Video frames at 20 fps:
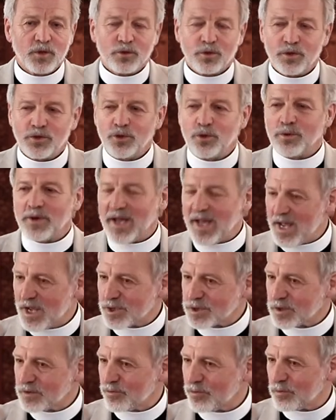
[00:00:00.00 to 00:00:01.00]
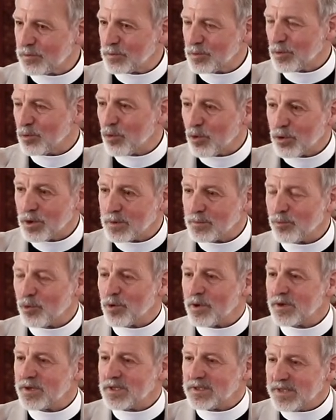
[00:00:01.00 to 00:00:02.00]
Could you ask for reward
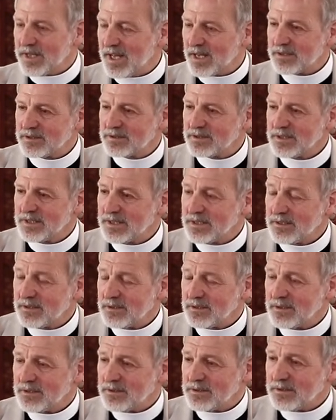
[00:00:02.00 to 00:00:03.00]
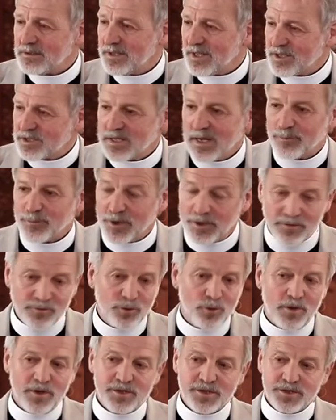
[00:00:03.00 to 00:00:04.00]
more than that? Except that, of
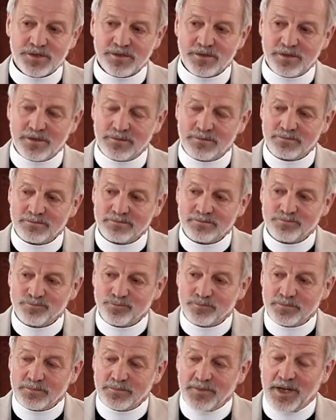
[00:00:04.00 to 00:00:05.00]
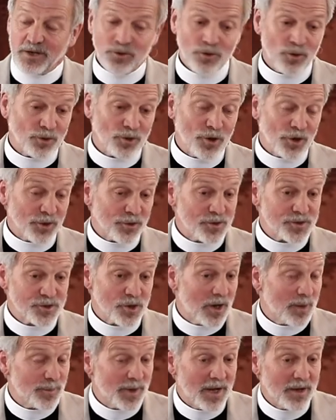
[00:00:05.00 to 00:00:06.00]
course, he no longer
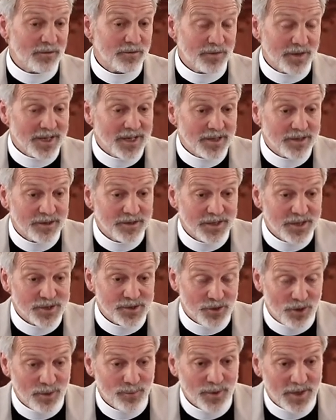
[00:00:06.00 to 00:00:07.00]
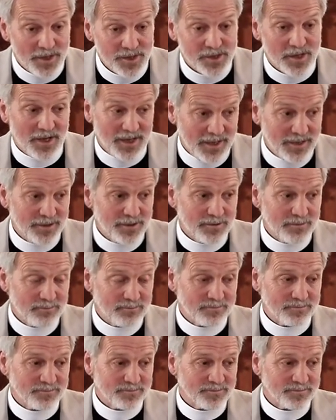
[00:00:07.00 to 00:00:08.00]
saw by faith, he saw by sight.
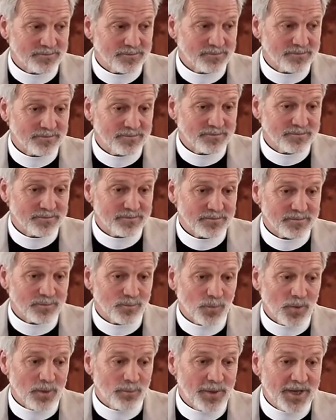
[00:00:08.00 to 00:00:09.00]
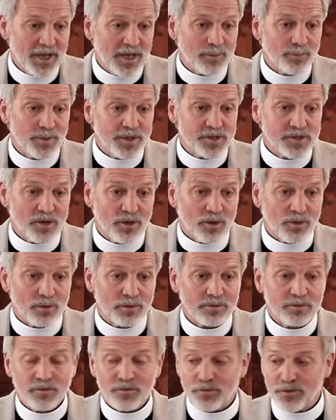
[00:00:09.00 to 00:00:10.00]
May it be so
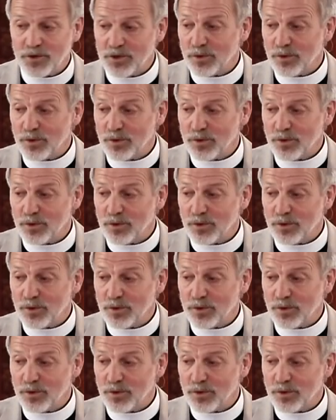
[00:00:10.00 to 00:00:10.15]
for